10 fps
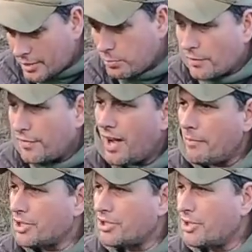And that's what
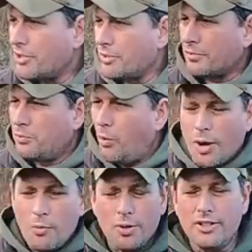farmers do.
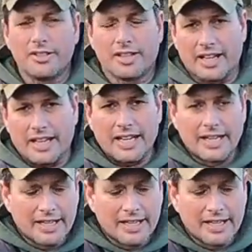Why wouldn't they?